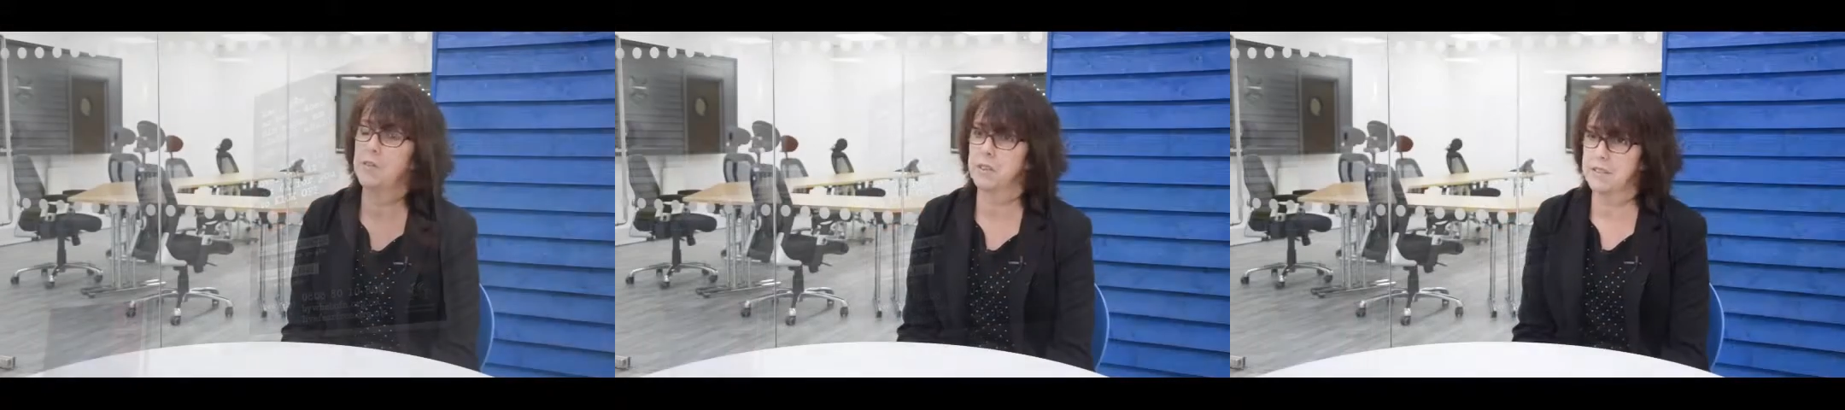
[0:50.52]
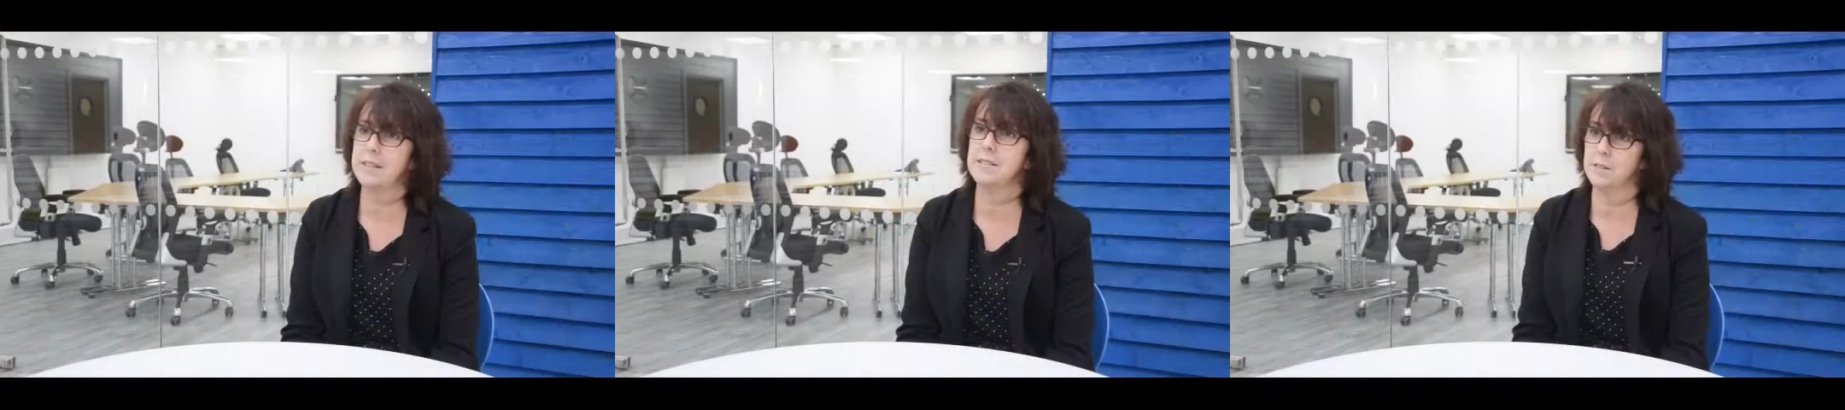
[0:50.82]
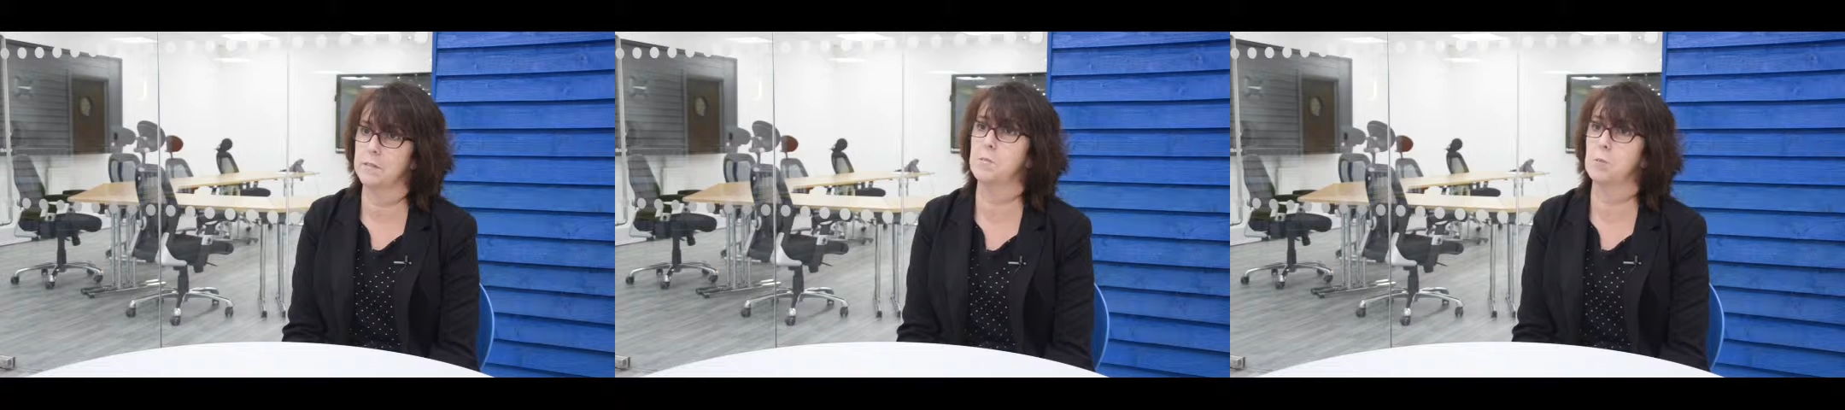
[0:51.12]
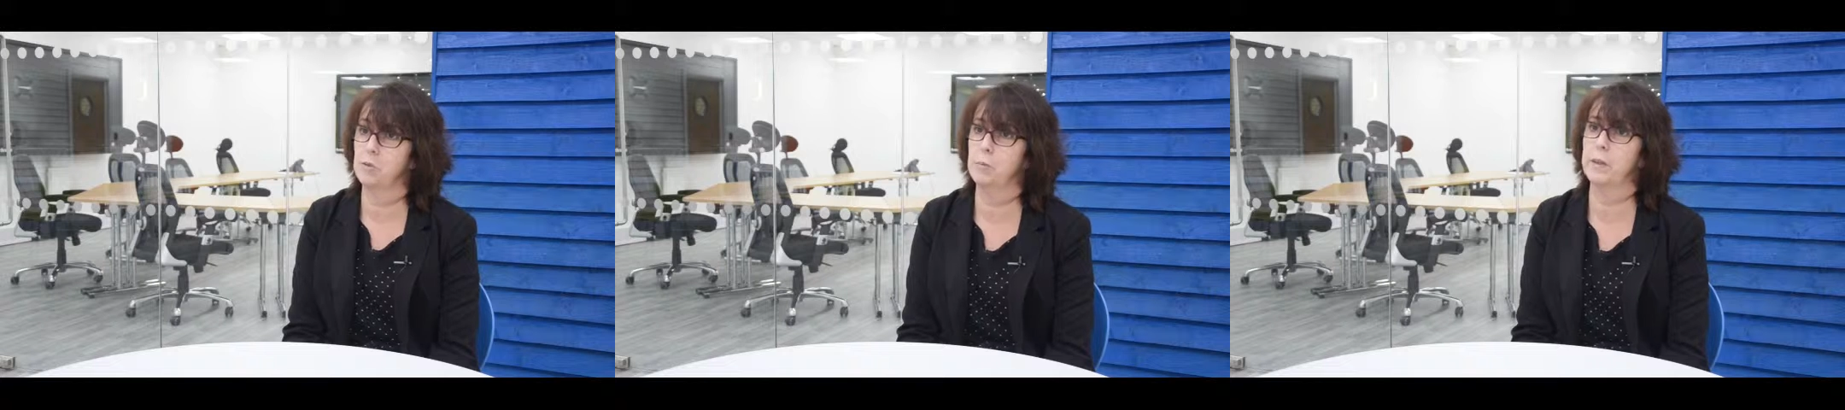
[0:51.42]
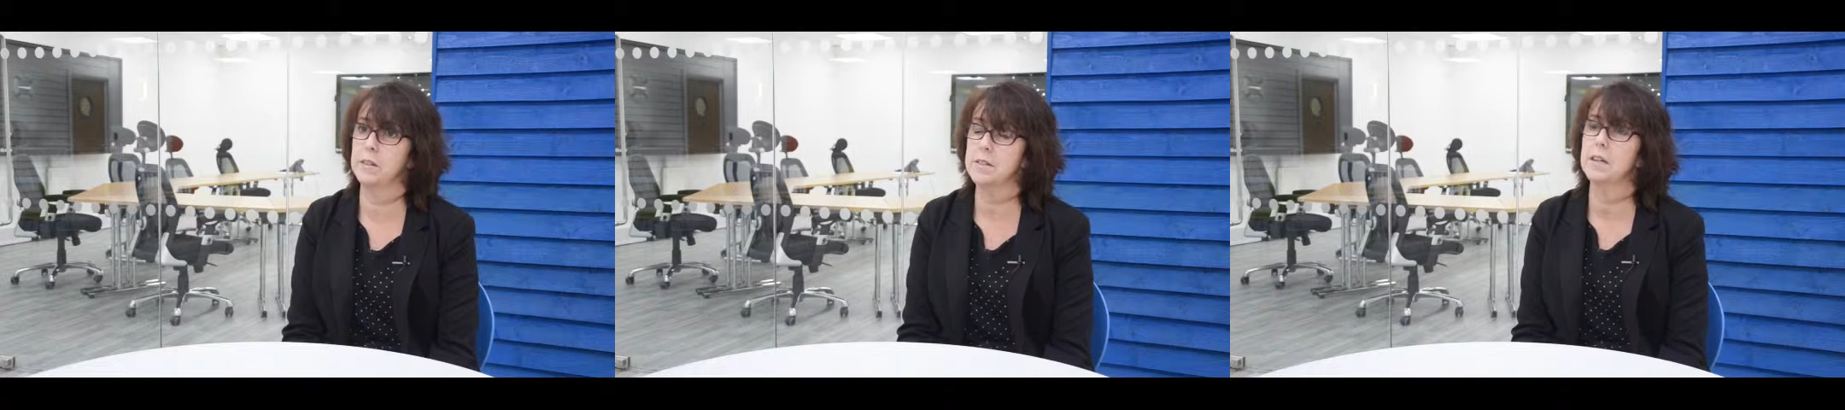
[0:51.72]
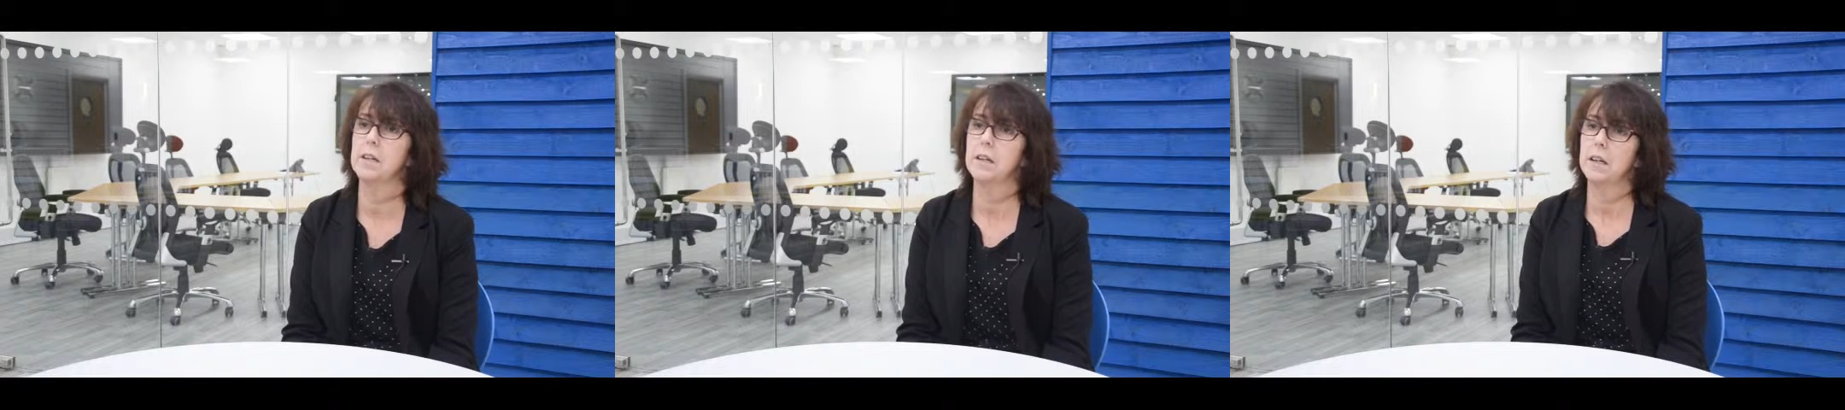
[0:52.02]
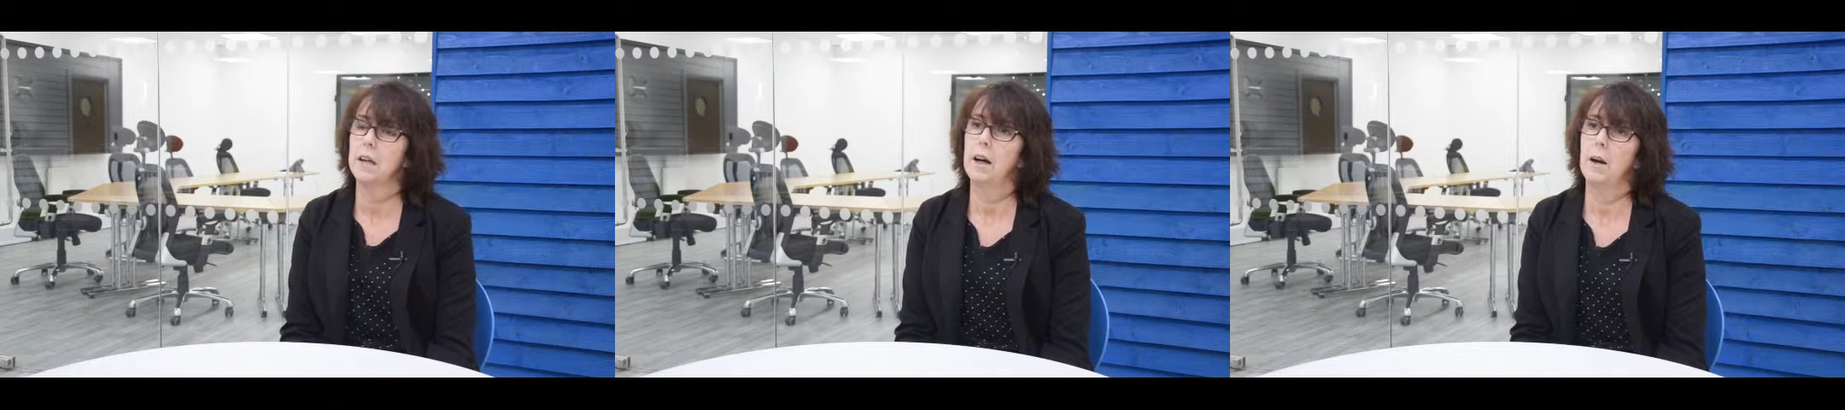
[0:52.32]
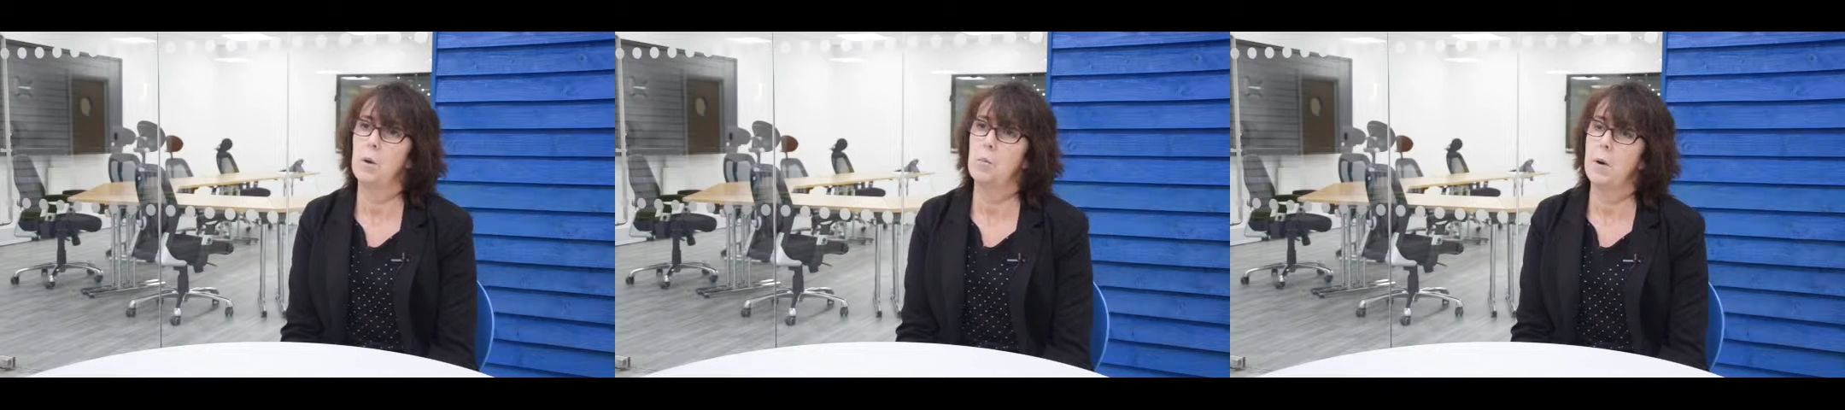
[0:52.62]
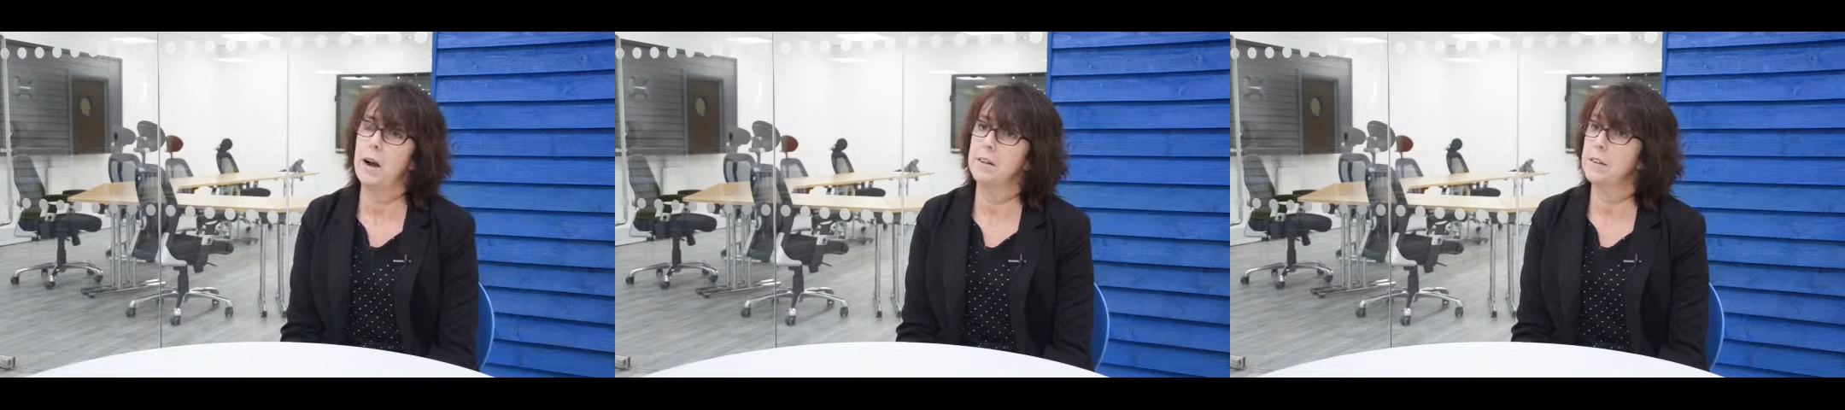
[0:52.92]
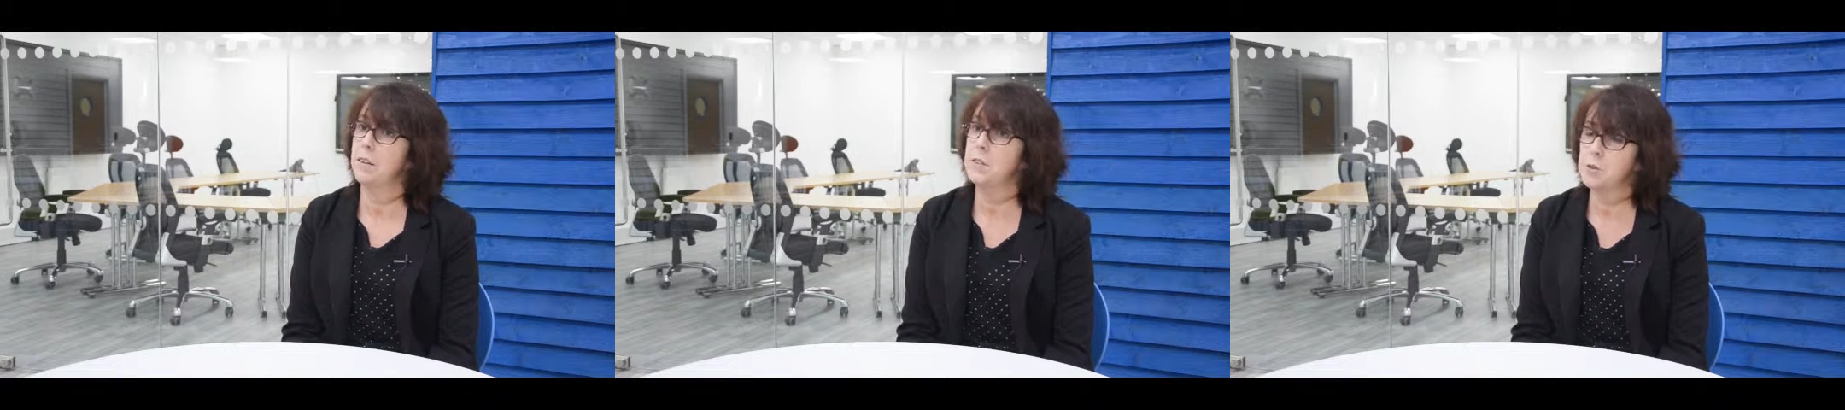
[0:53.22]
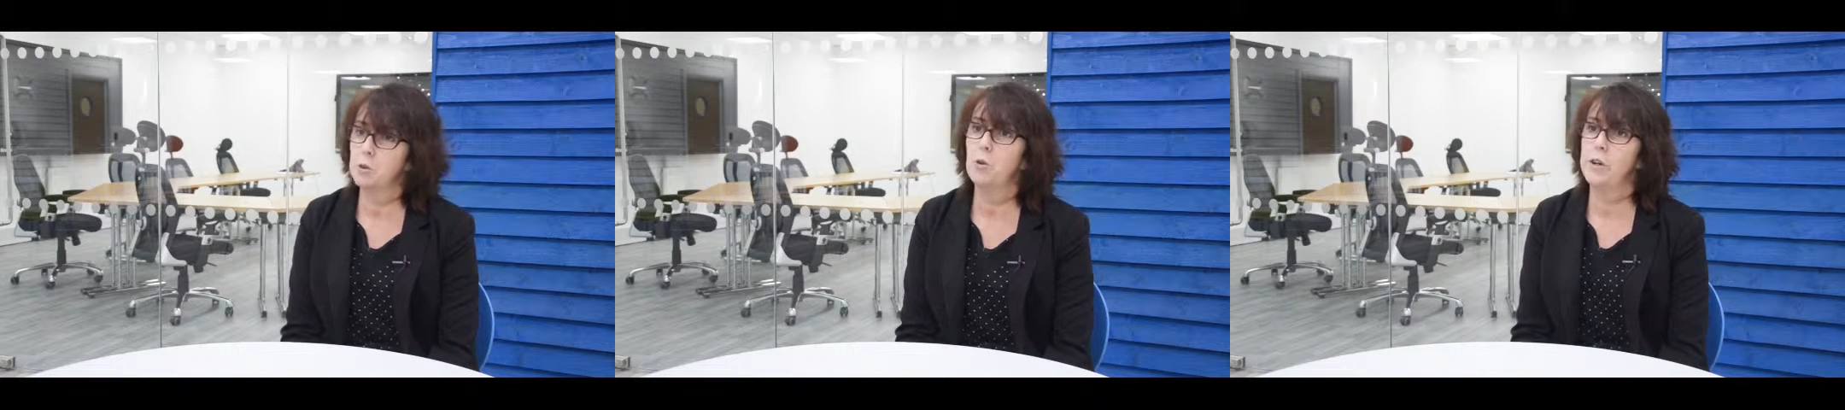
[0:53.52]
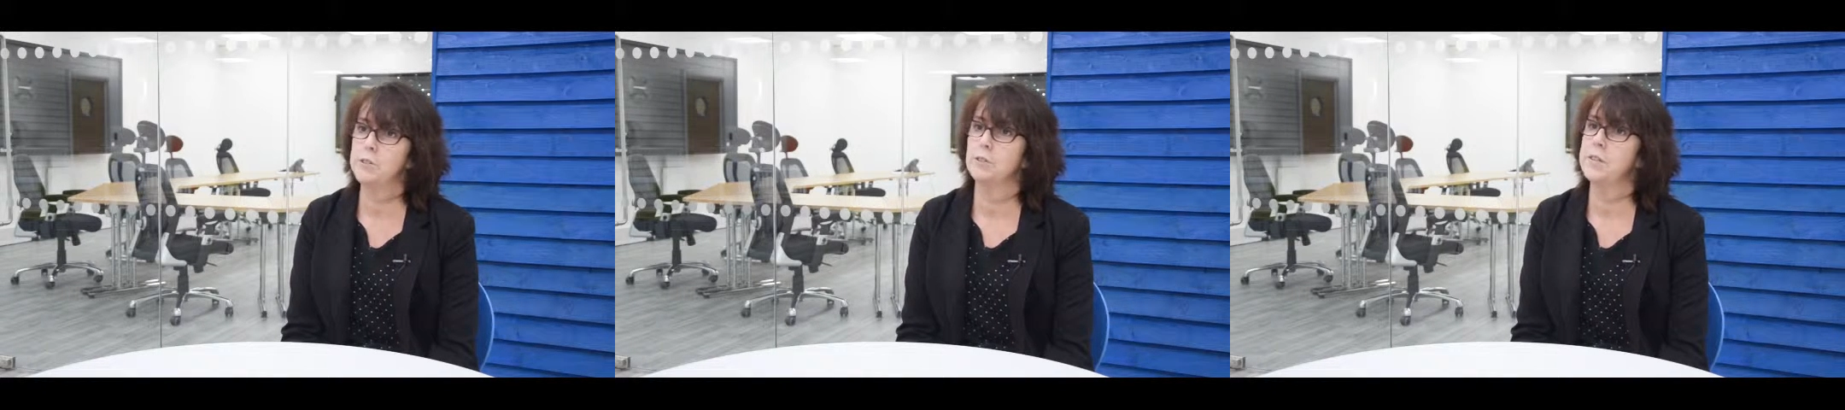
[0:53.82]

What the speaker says: the successes of the movement, and the stories of